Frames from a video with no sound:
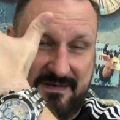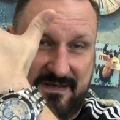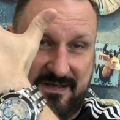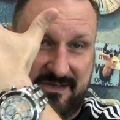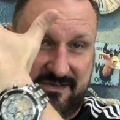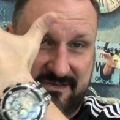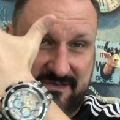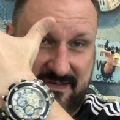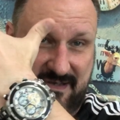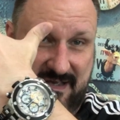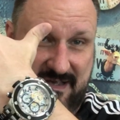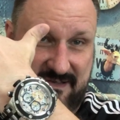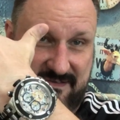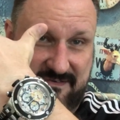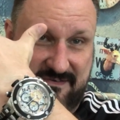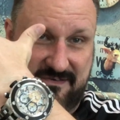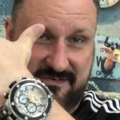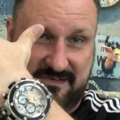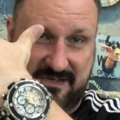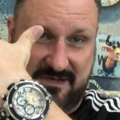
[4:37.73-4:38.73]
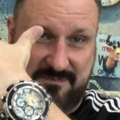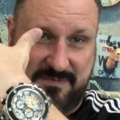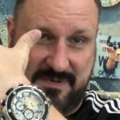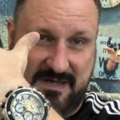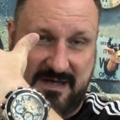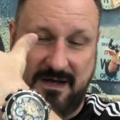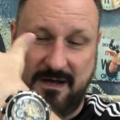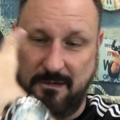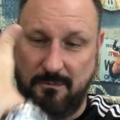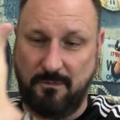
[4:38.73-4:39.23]
it's just going to
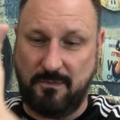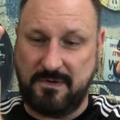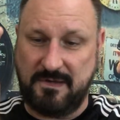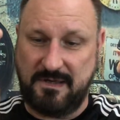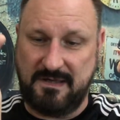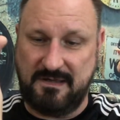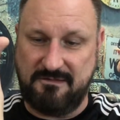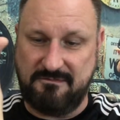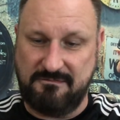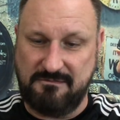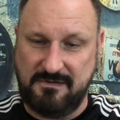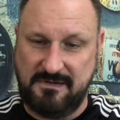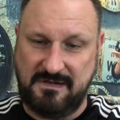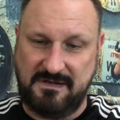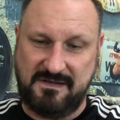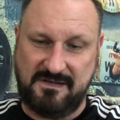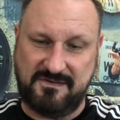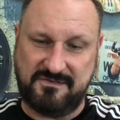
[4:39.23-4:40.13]
be a Hulk. It really